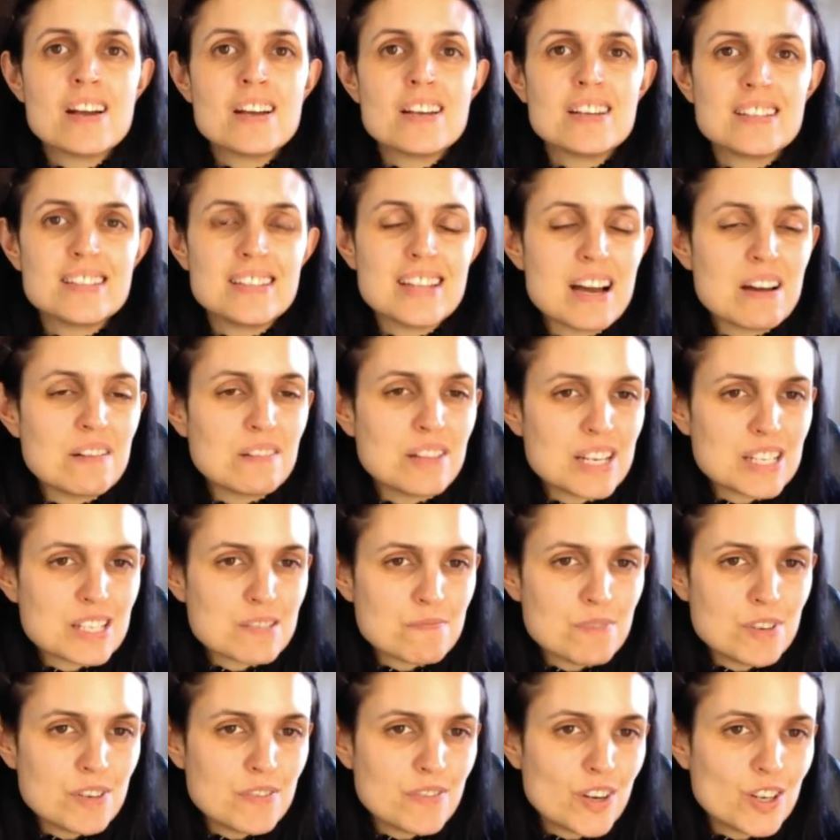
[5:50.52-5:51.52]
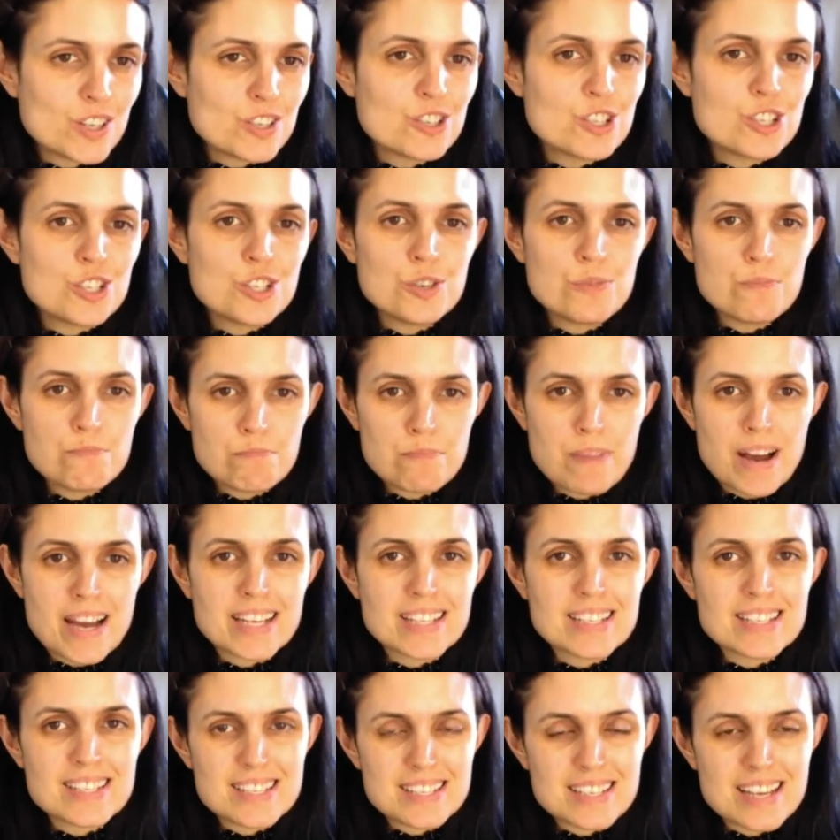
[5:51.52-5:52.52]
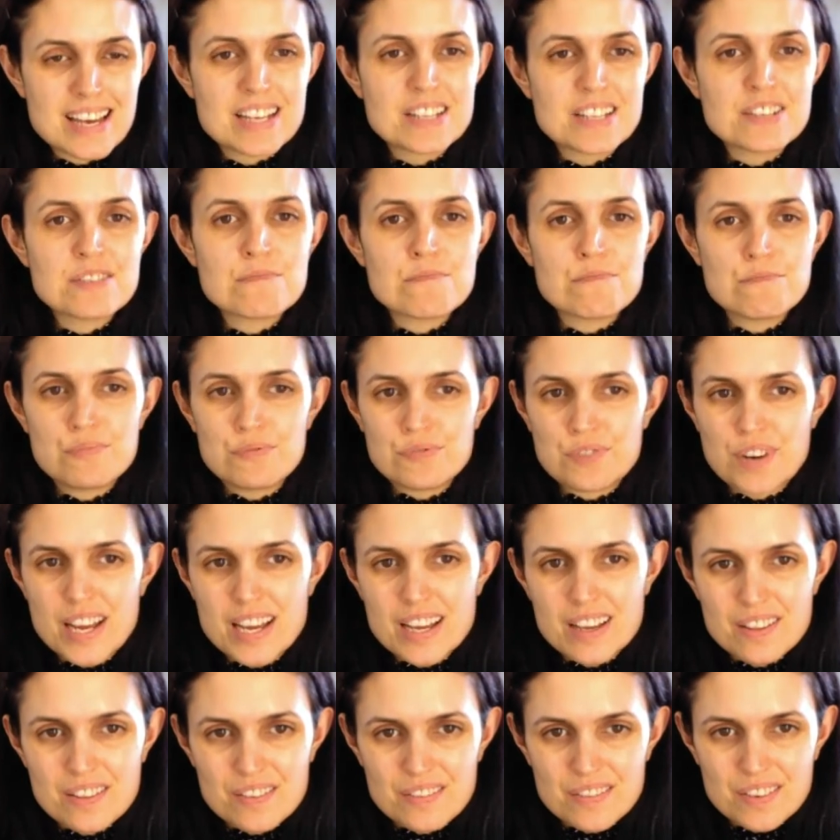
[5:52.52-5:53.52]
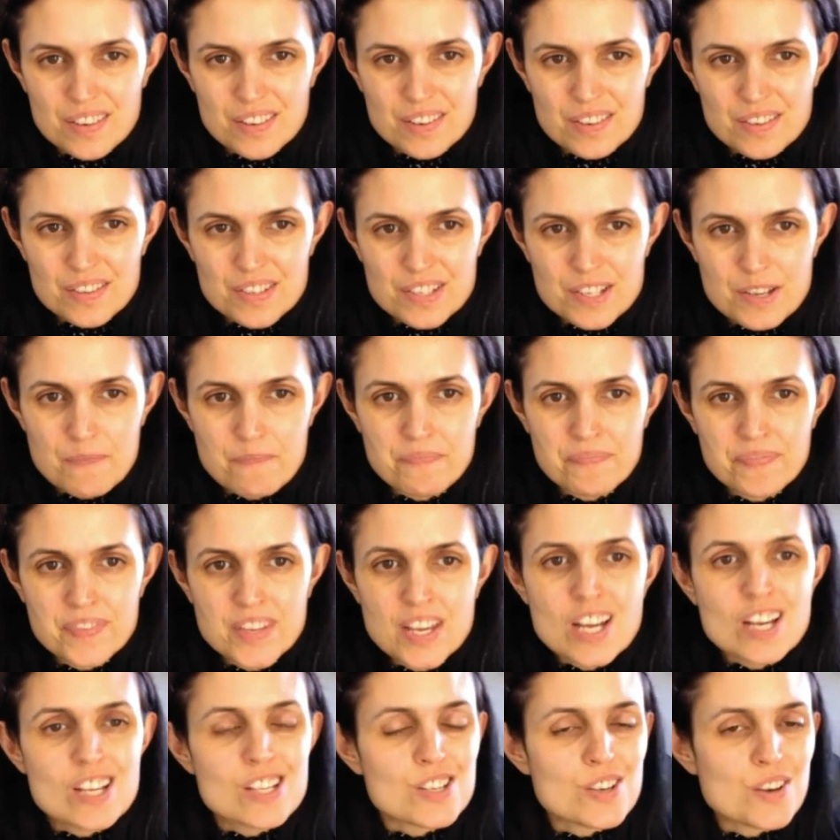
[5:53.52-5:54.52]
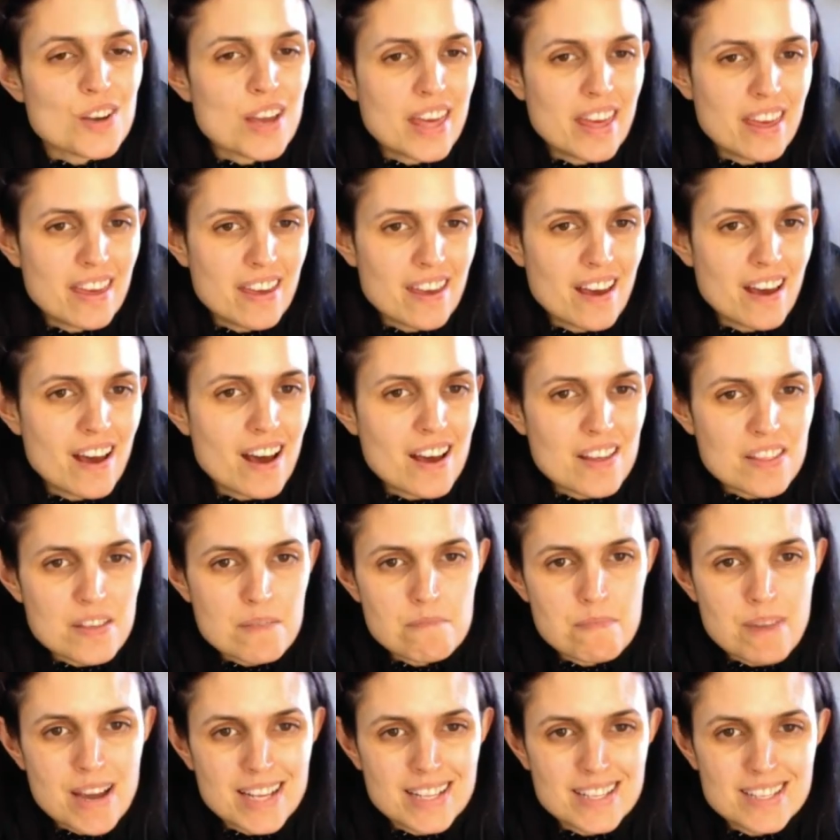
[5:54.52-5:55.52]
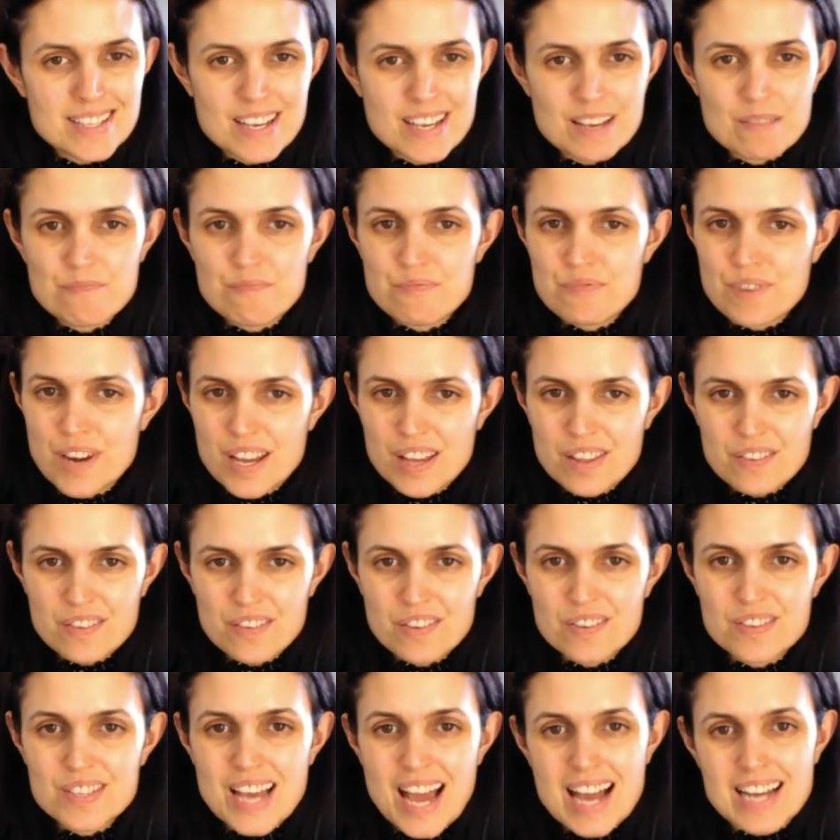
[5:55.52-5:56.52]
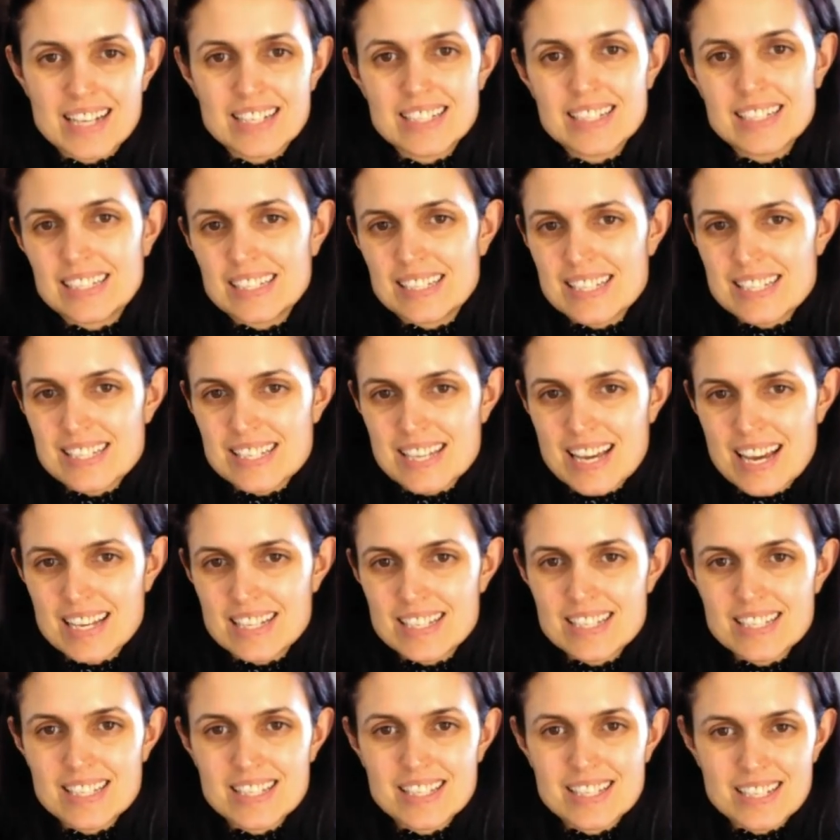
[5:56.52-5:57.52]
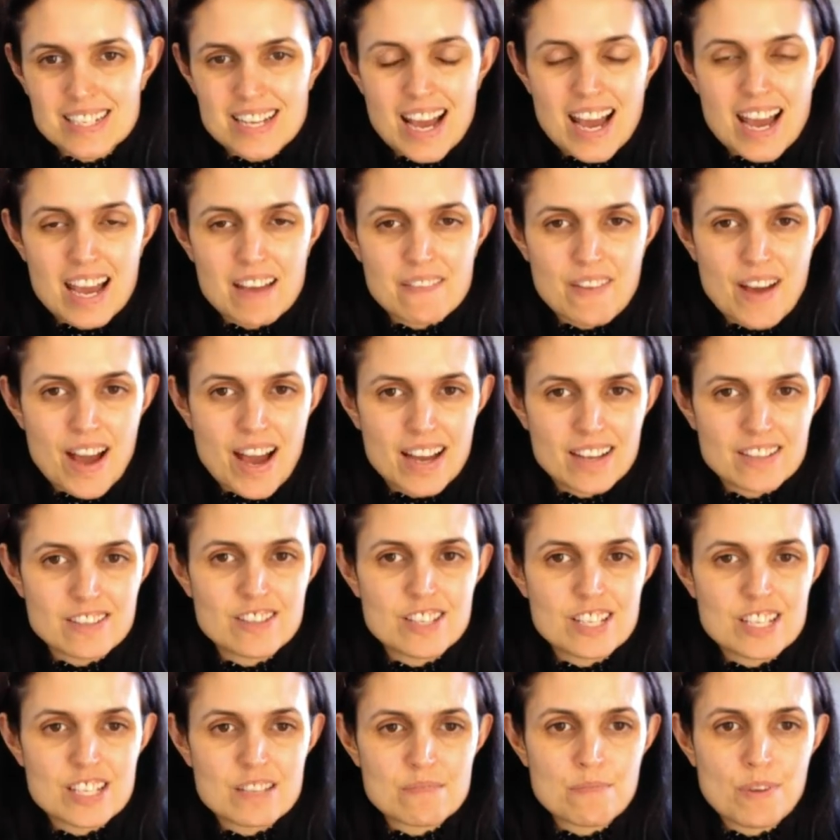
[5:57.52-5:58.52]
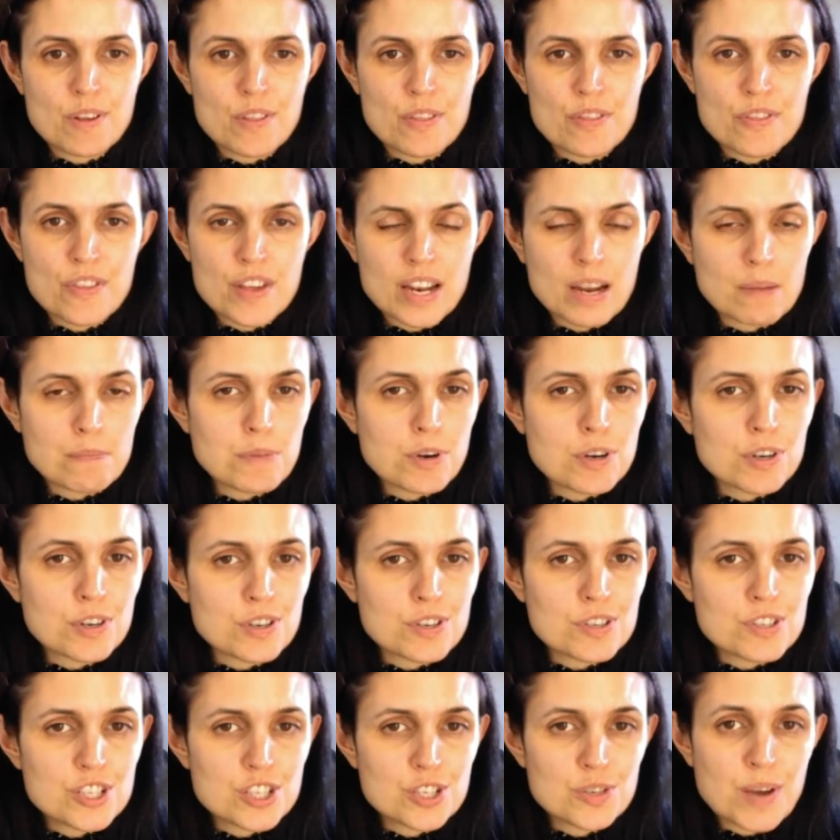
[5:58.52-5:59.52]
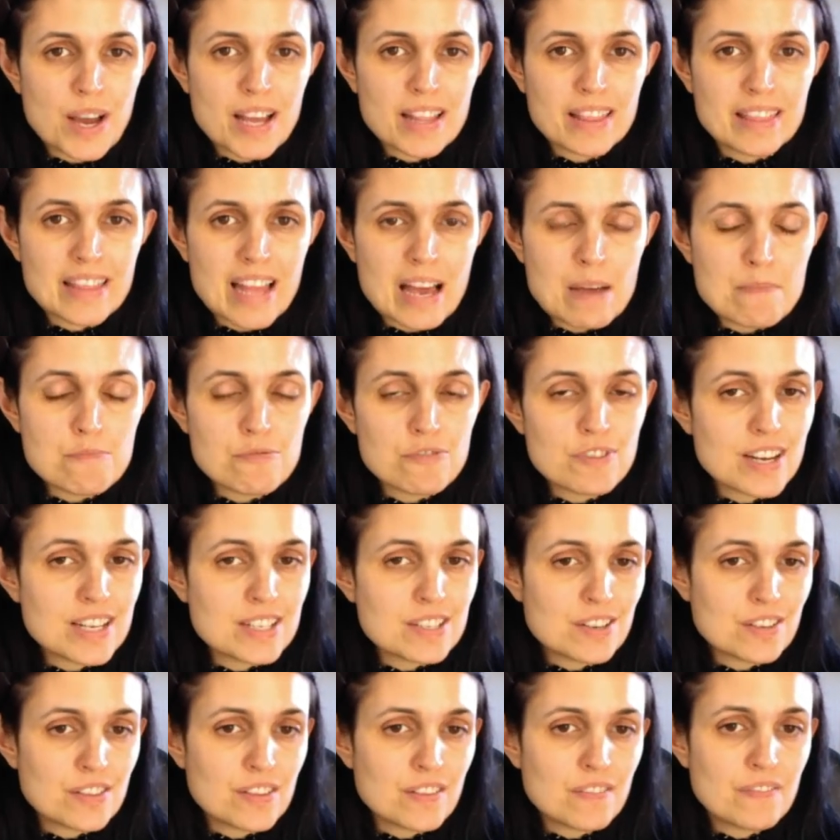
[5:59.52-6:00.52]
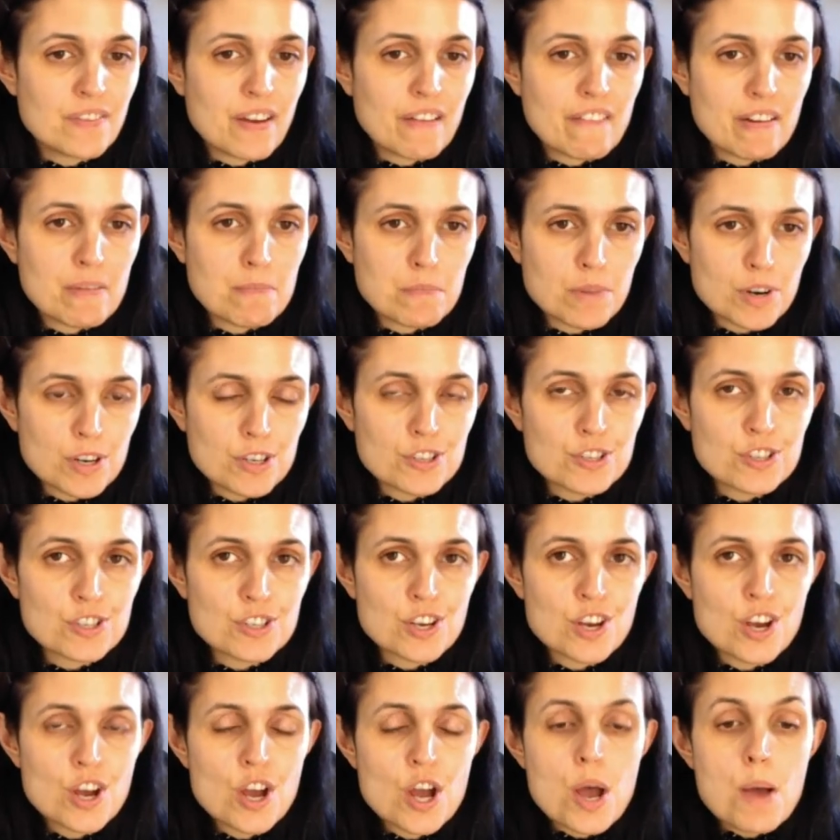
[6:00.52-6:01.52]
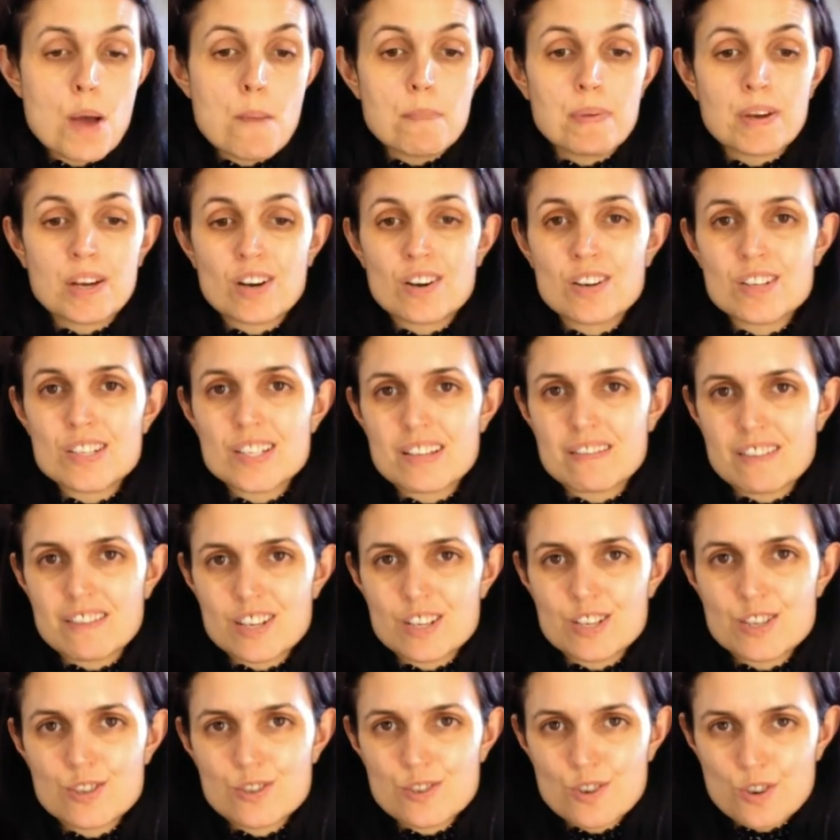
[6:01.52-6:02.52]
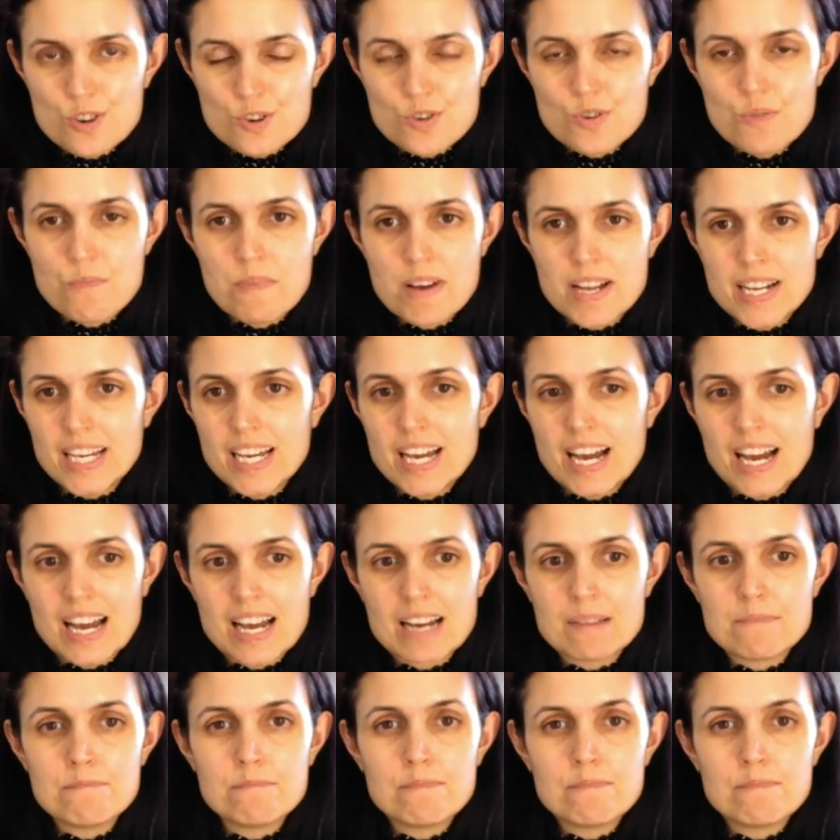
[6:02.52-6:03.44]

Now let's move on to mindset breakthroughs. So here are the mindset breakthroughs and insights that I've had this month, and I'm not going to elaborate on them very much because there are so many. I have